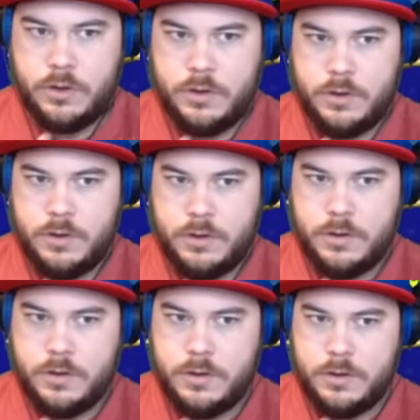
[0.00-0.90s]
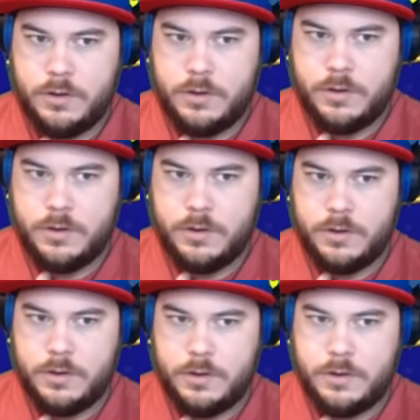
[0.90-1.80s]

[no speech]